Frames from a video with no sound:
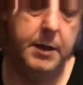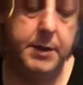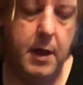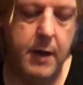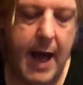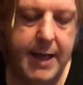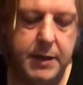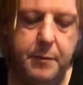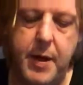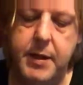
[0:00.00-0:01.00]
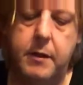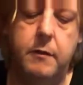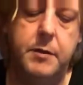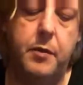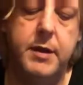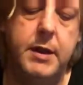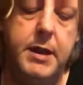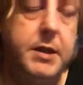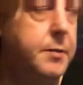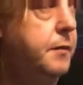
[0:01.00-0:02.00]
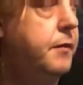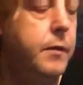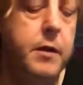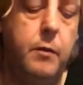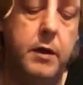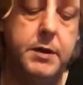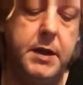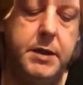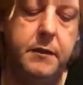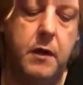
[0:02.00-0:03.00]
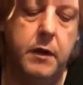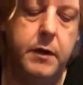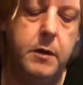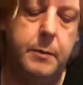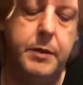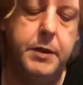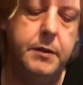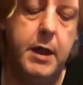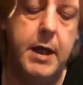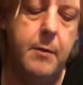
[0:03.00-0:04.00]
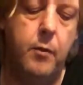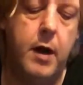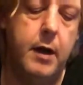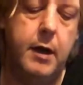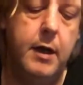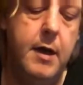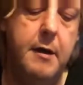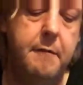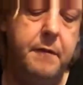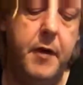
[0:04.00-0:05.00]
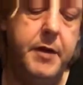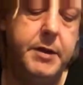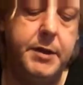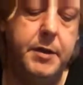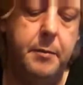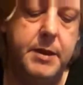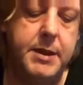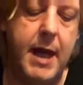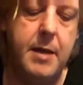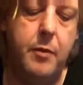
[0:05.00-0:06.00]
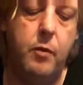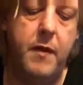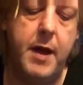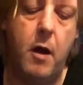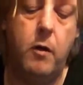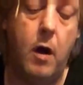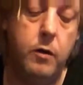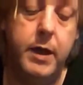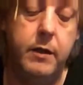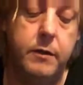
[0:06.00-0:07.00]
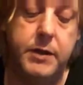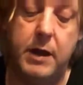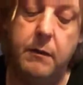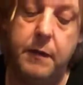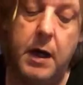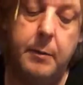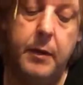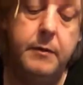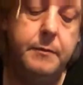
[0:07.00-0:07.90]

So Ace of Pentacles presently, just before you watch this, you've got a good opportunity in work, very stable within holding yourself up,